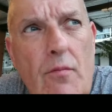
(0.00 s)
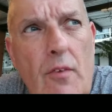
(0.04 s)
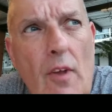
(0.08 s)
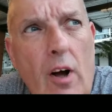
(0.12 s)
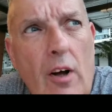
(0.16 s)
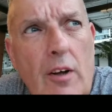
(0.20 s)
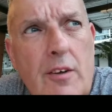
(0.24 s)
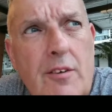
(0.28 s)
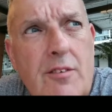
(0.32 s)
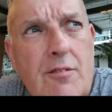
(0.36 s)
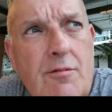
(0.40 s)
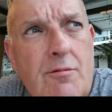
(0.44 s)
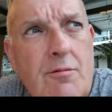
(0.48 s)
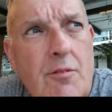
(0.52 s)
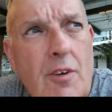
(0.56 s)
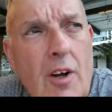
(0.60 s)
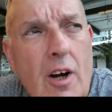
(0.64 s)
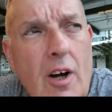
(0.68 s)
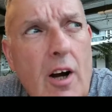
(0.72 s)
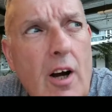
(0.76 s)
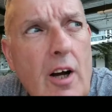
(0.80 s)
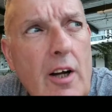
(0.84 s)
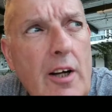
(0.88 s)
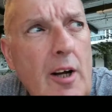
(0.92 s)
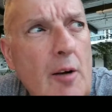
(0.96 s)

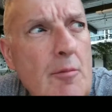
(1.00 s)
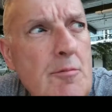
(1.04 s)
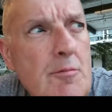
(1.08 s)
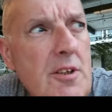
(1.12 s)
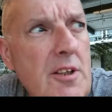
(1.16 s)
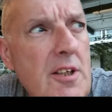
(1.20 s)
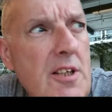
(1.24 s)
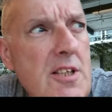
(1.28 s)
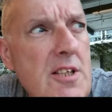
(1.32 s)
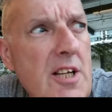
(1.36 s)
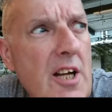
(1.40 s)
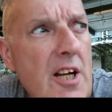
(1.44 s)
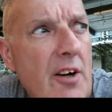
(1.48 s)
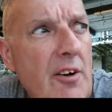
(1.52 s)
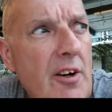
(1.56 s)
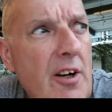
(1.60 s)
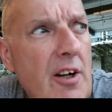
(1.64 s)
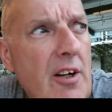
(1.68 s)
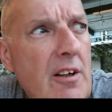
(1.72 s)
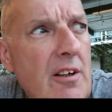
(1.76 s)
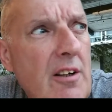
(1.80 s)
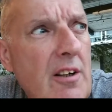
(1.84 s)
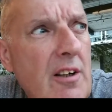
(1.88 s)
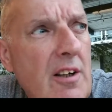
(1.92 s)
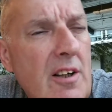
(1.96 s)
I've come to this area
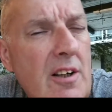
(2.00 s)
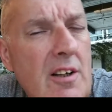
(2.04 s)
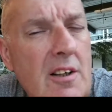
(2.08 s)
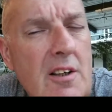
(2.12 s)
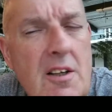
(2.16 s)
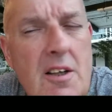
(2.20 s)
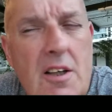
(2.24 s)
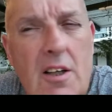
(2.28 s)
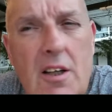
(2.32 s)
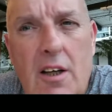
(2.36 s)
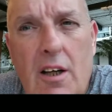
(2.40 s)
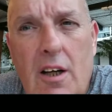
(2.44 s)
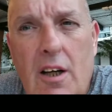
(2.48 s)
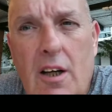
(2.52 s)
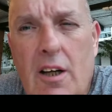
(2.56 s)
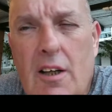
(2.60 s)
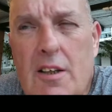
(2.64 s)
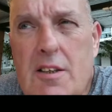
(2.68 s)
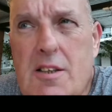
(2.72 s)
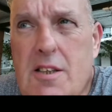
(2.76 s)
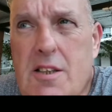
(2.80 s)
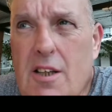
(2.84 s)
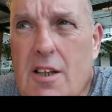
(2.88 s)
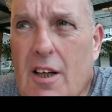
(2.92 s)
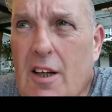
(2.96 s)

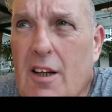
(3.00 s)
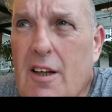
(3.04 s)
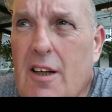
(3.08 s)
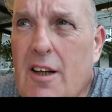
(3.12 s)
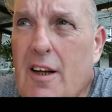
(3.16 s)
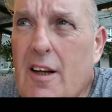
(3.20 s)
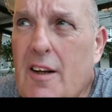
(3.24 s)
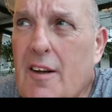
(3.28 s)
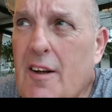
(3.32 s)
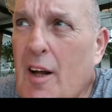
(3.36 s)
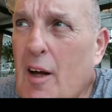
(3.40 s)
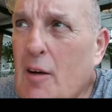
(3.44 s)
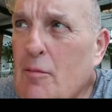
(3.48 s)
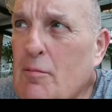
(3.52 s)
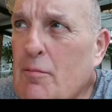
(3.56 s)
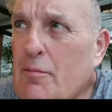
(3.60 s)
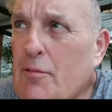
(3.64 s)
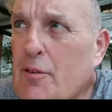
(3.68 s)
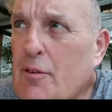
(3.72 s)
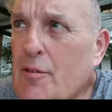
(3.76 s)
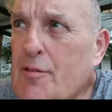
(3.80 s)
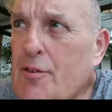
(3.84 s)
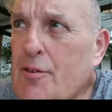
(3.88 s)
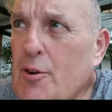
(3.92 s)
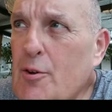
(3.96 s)
at Little Now.
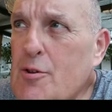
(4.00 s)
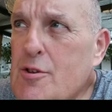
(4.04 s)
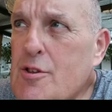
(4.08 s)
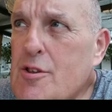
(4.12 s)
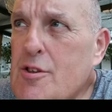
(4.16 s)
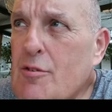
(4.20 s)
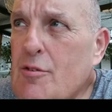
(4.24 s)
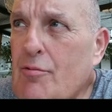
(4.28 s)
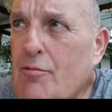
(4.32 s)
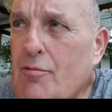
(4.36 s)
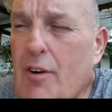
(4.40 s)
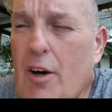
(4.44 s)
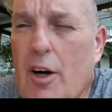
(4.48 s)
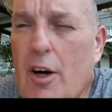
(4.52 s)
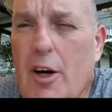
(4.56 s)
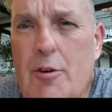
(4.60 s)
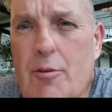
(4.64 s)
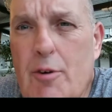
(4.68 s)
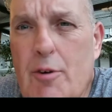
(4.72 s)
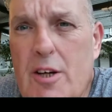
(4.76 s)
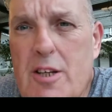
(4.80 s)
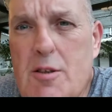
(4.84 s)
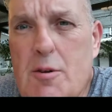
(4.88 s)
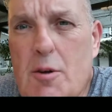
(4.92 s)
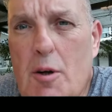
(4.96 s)
The food's very
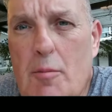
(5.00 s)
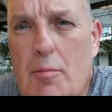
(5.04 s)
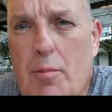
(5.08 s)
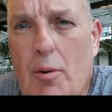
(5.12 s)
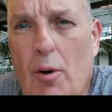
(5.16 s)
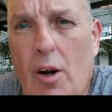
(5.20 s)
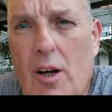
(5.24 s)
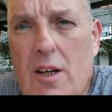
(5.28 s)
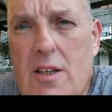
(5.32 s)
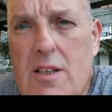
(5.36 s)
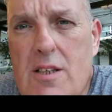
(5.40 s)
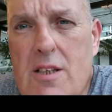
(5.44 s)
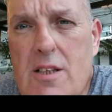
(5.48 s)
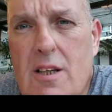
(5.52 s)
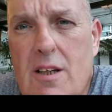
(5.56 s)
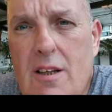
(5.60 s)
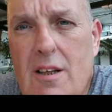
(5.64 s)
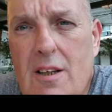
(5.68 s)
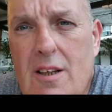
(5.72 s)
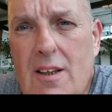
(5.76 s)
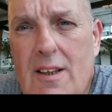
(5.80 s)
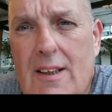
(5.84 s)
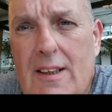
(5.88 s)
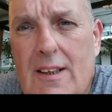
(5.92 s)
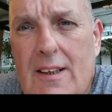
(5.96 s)
reasonably priced.
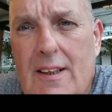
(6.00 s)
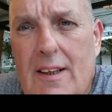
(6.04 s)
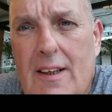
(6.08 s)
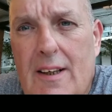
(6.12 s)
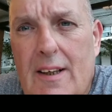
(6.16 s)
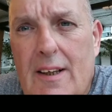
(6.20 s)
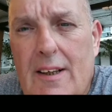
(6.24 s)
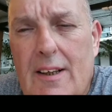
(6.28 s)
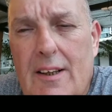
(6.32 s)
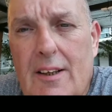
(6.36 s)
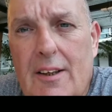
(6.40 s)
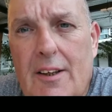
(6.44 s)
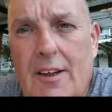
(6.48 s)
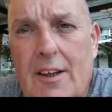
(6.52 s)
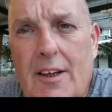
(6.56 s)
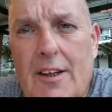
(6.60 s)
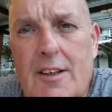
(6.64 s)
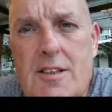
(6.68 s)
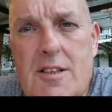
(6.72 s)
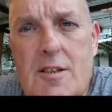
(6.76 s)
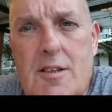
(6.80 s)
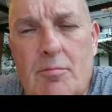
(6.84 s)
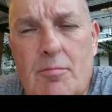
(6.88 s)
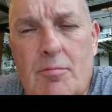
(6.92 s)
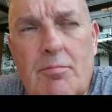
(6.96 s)

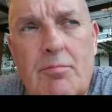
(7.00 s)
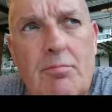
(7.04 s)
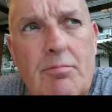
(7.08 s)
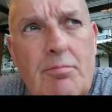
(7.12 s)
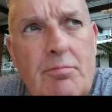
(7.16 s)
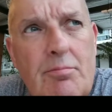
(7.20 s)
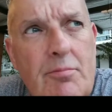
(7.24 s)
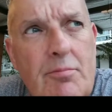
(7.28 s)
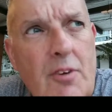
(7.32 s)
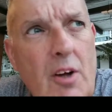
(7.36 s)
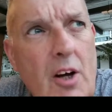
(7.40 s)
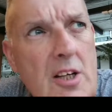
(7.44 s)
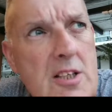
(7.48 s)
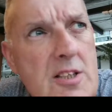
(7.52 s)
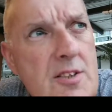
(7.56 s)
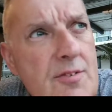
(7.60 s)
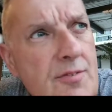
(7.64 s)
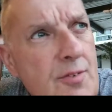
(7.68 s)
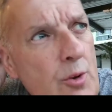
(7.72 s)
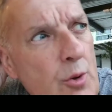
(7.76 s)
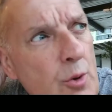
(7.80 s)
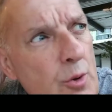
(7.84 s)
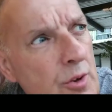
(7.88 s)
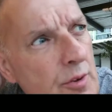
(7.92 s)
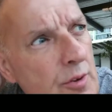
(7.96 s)
It's nice
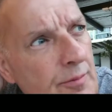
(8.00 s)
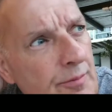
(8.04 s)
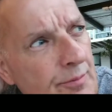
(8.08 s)
food,